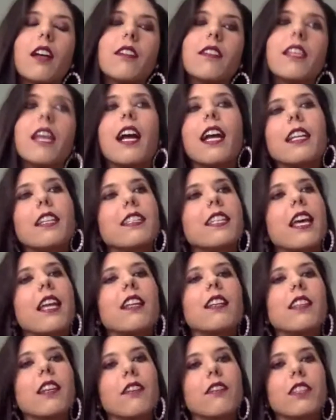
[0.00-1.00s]
9, 10,
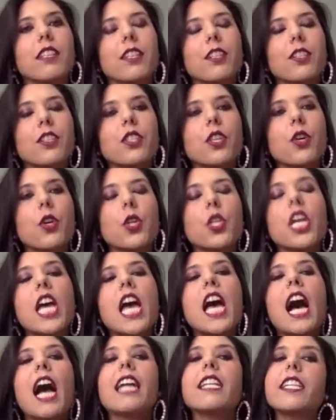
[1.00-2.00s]
11 years old.
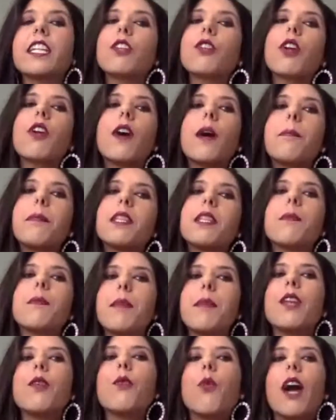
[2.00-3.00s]
I did grow up in the
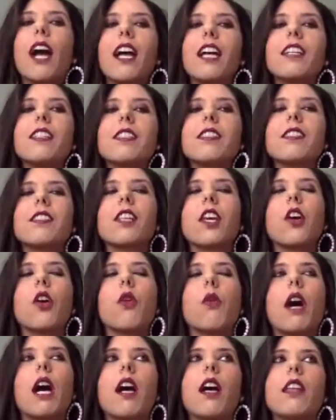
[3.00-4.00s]
Midwest,
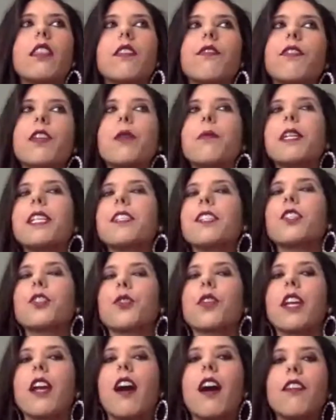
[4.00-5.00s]
so the film
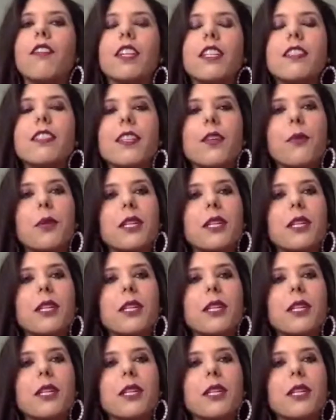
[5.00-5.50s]
industry obviously